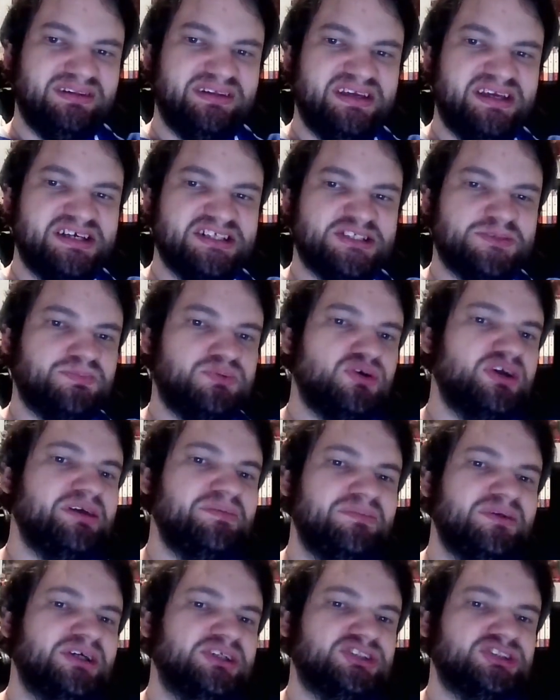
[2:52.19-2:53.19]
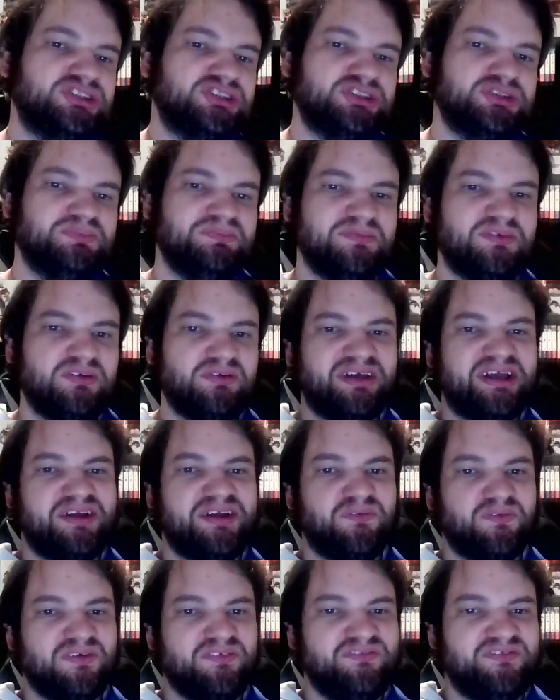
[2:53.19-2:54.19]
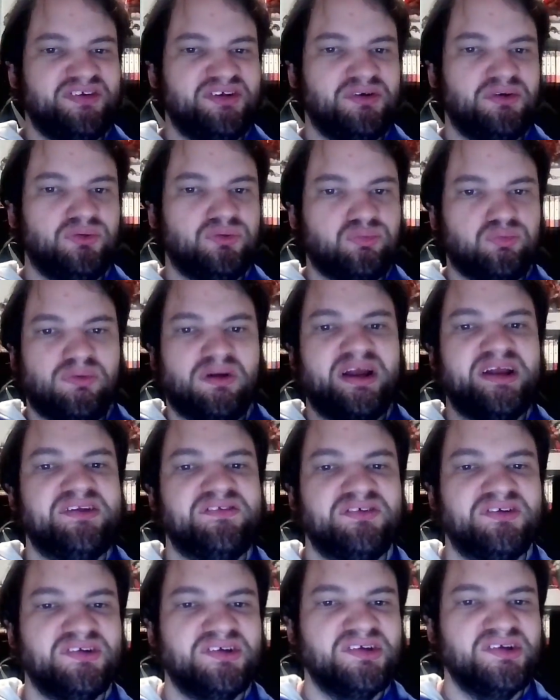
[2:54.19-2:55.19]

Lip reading: it's pretty much revealed right